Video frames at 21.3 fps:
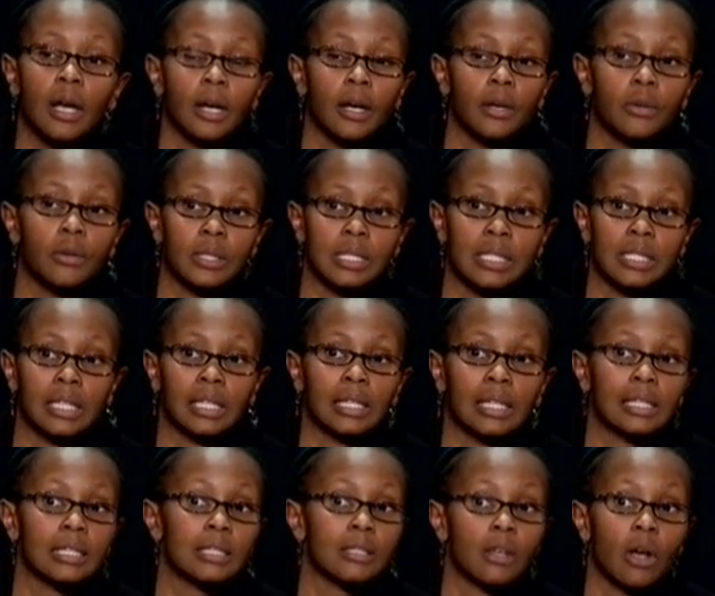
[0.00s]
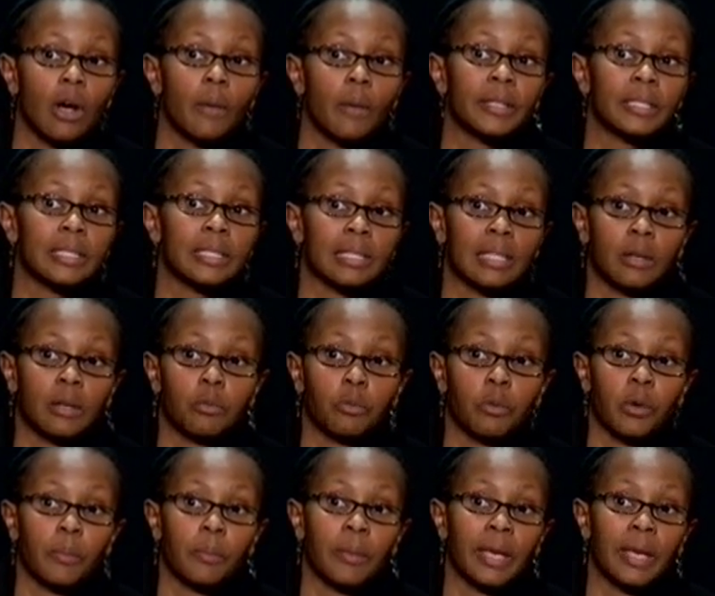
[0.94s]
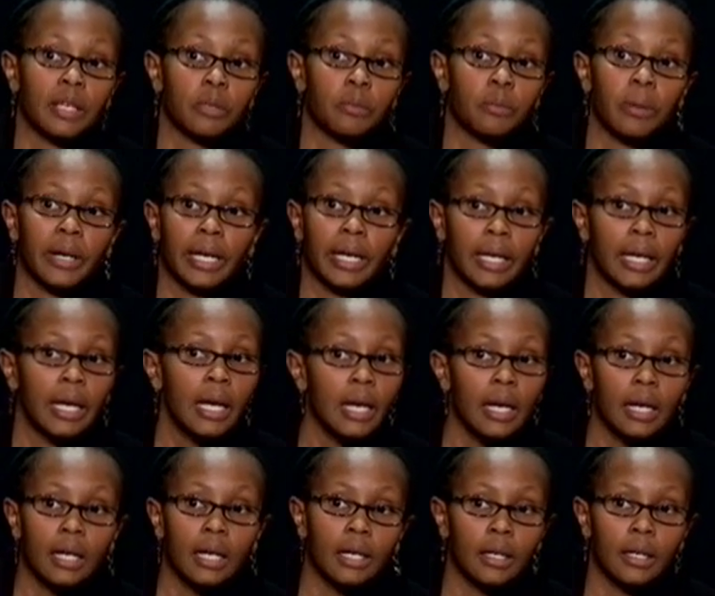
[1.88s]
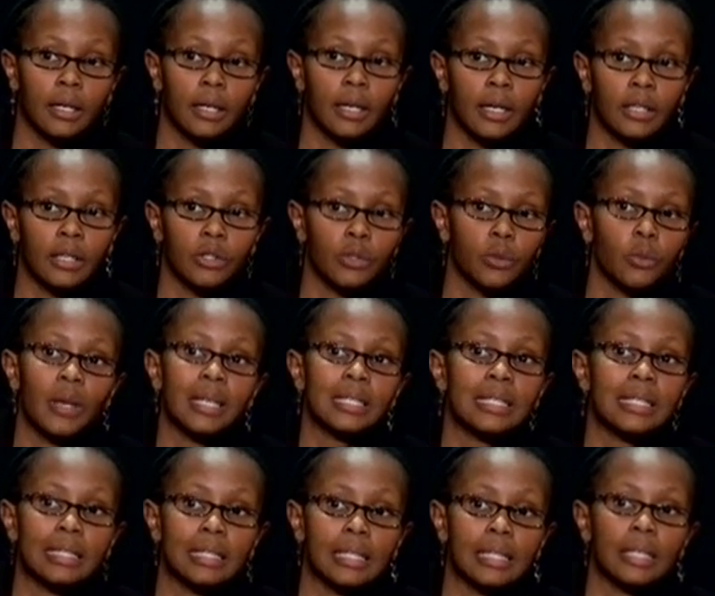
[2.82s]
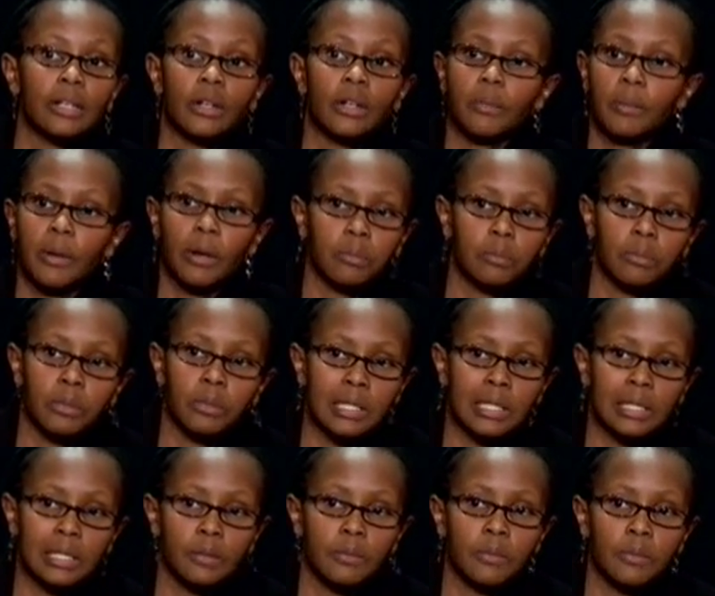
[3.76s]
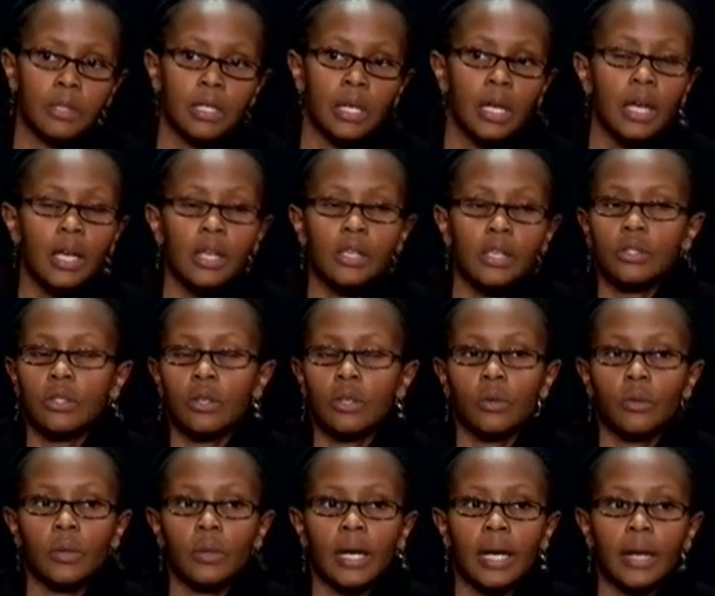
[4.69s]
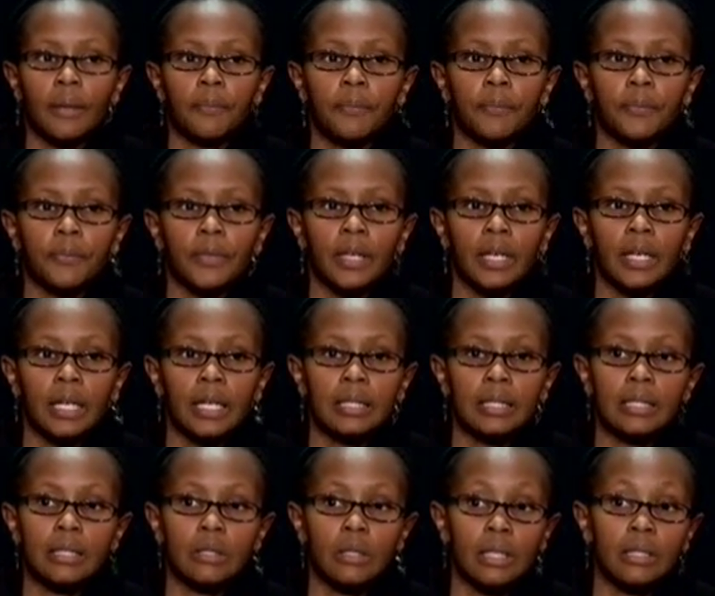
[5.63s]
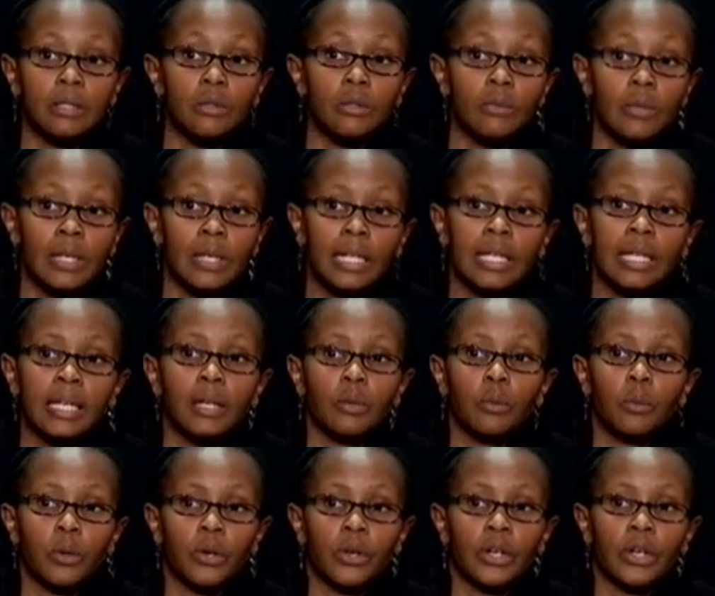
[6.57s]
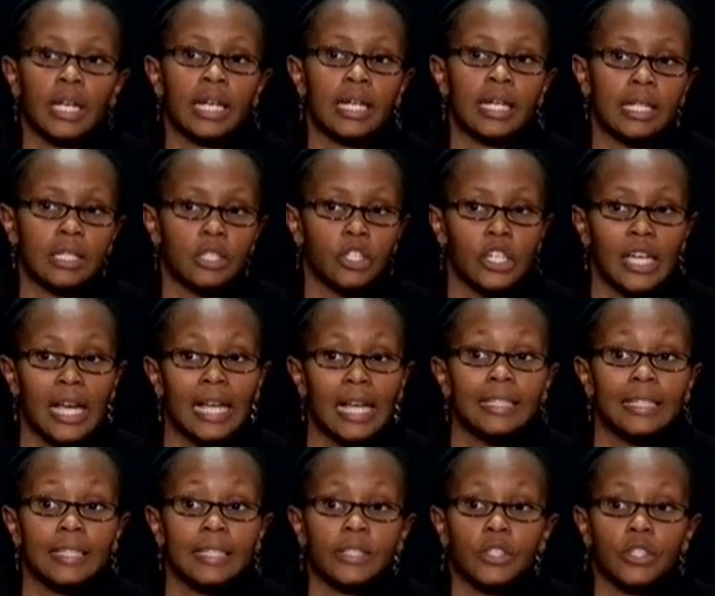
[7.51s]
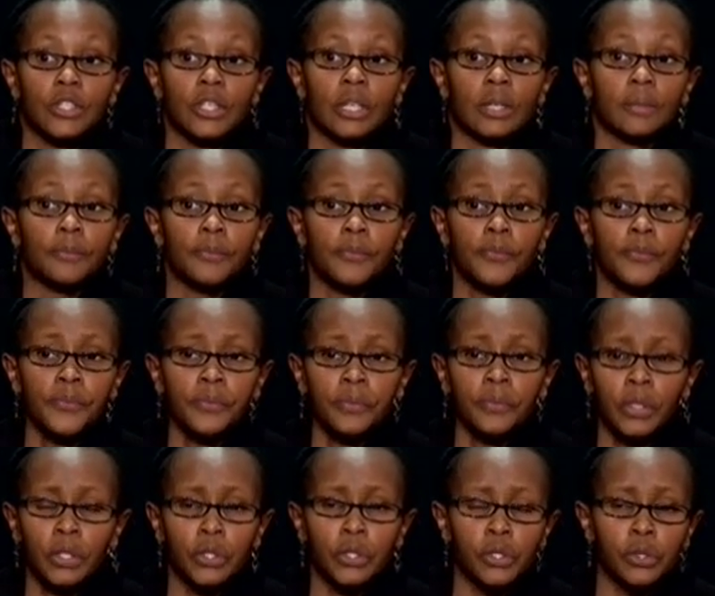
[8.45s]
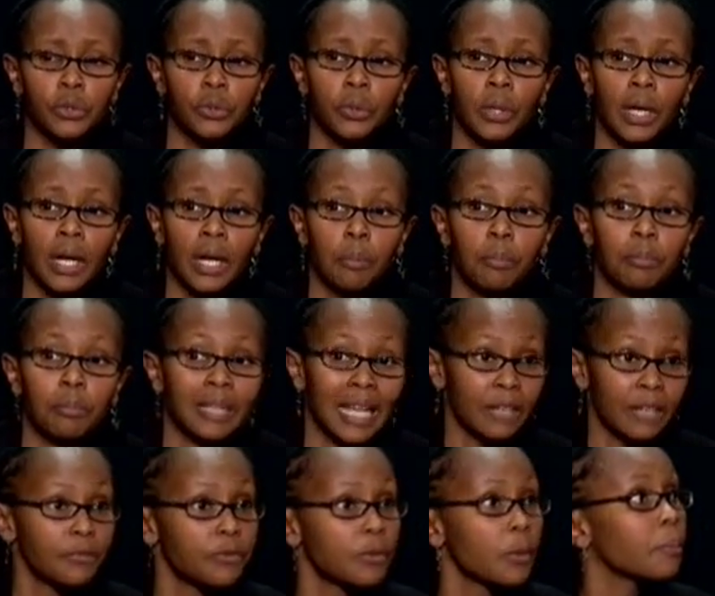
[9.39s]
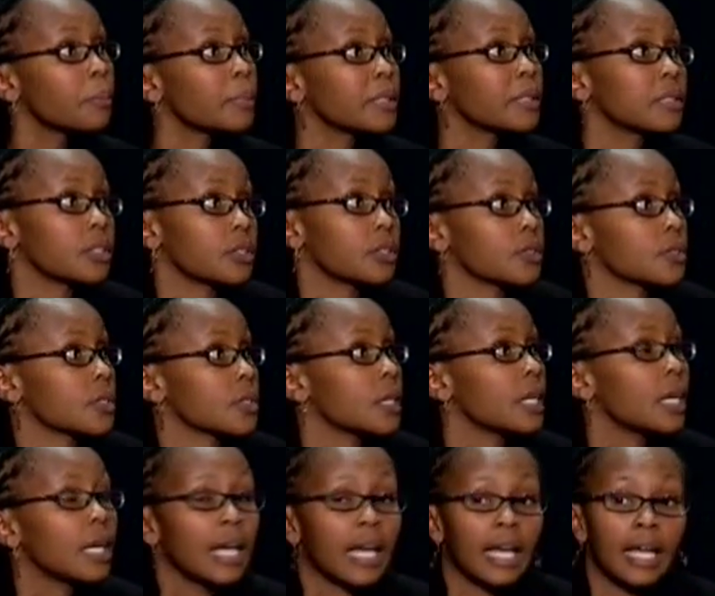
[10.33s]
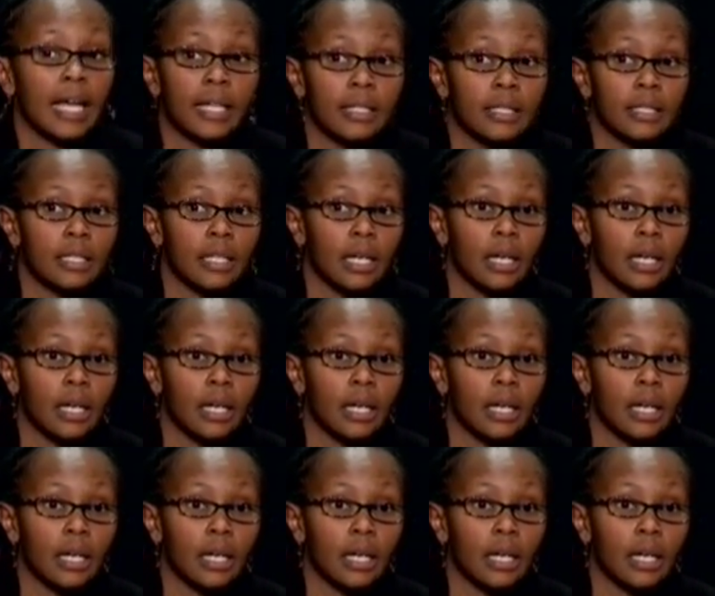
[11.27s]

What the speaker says: ridiculous comments that were made by a US leader about Muslims. So it's really a worry and a challenge to platform builders and